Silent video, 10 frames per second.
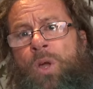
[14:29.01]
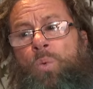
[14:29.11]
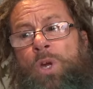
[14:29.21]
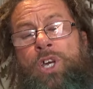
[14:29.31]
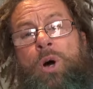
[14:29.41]

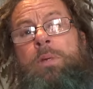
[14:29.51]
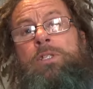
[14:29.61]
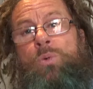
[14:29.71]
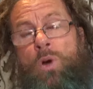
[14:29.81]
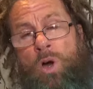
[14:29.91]
We're coming
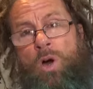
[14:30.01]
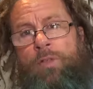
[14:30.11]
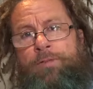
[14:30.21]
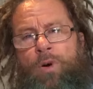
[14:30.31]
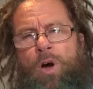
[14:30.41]
to
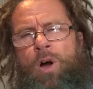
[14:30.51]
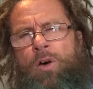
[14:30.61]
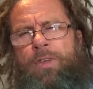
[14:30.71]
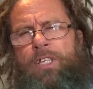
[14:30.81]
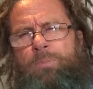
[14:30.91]
earth for
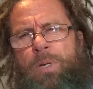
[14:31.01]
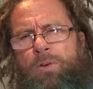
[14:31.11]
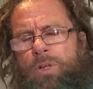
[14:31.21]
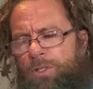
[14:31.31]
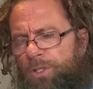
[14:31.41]
earth
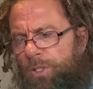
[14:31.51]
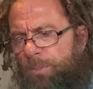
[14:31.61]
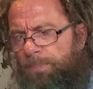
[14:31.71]
experience,